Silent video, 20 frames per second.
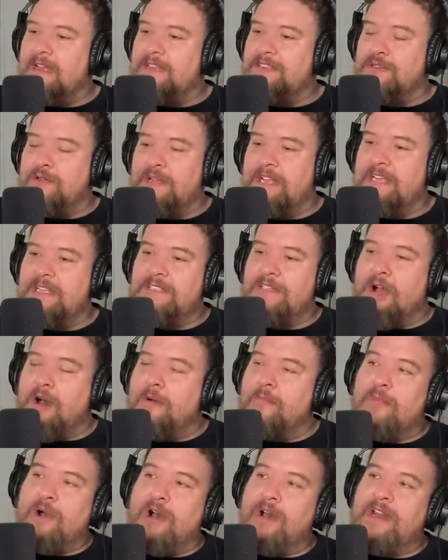so he's
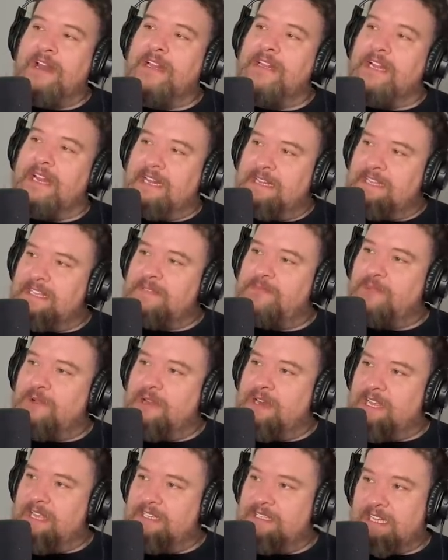all bought in. Then at this
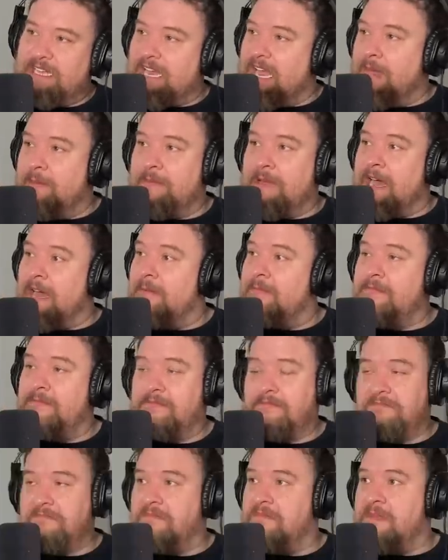point, he's like, I'm
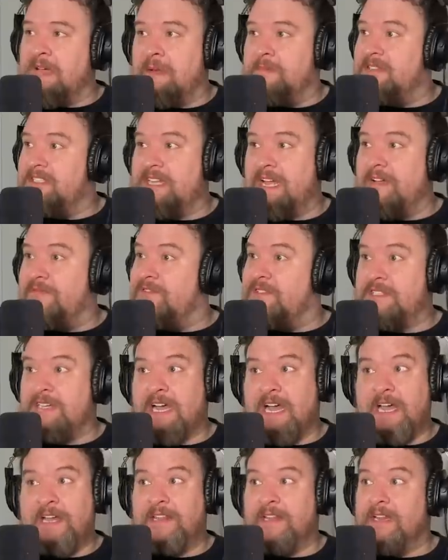I'm I'm Stanfa's
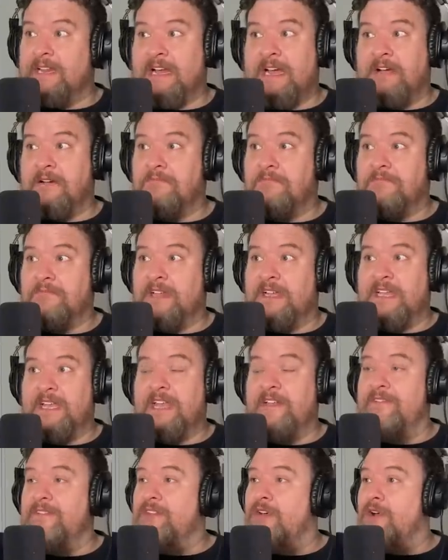guy. Then now, yeah. Like,
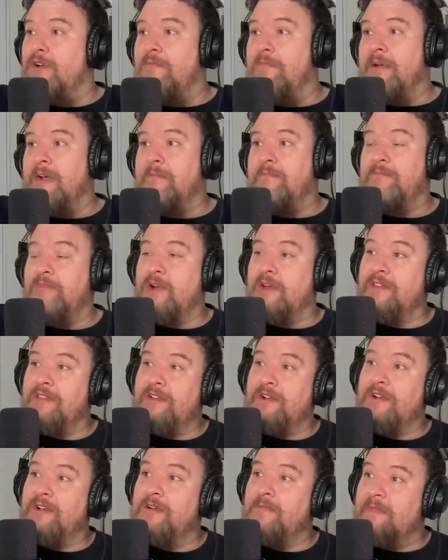even though my
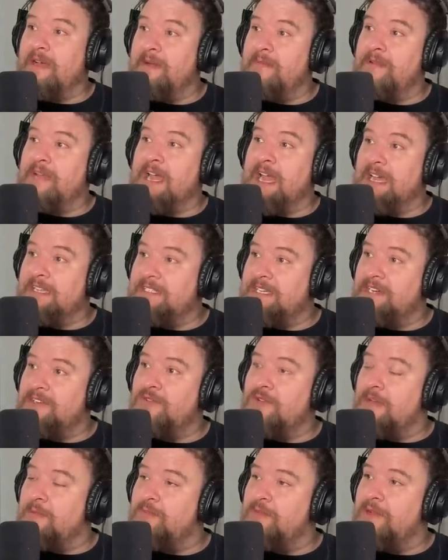brother and my guys I
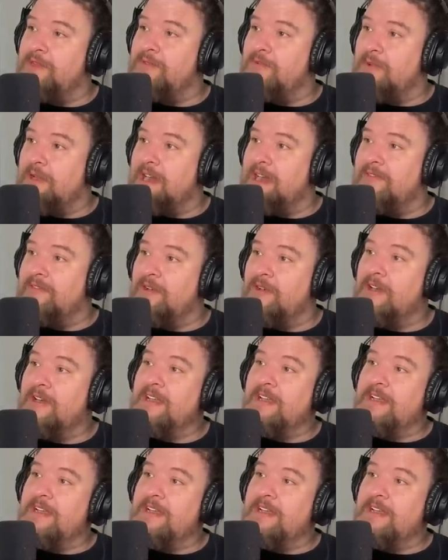grew up with, whatever,